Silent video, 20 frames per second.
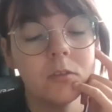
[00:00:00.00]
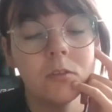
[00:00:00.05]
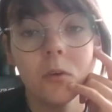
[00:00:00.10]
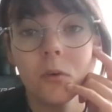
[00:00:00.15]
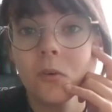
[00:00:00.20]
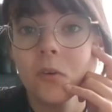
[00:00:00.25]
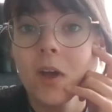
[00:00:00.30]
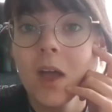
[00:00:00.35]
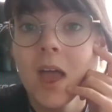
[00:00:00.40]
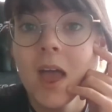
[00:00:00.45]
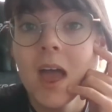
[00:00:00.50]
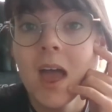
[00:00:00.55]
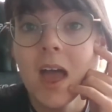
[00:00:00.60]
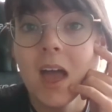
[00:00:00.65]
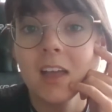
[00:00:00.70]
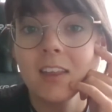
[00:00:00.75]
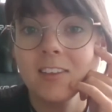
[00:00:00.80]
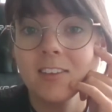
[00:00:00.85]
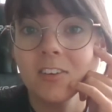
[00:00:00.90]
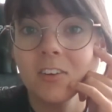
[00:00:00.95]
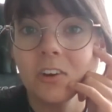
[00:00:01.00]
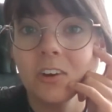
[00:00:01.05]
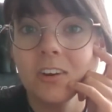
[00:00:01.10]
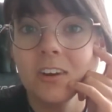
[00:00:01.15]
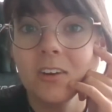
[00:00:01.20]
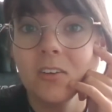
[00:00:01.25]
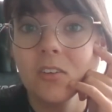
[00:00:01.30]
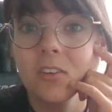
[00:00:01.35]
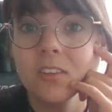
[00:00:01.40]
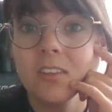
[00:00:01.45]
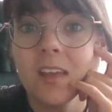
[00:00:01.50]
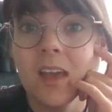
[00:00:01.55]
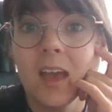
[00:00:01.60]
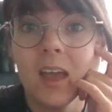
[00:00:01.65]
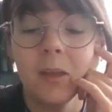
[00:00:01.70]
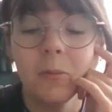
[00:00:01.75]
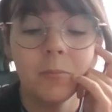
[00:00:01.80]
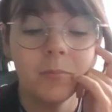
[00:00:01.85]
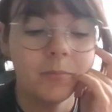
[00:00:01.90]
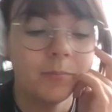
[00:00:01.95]
so I started it on
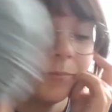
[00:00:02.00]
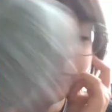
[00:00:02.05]
time.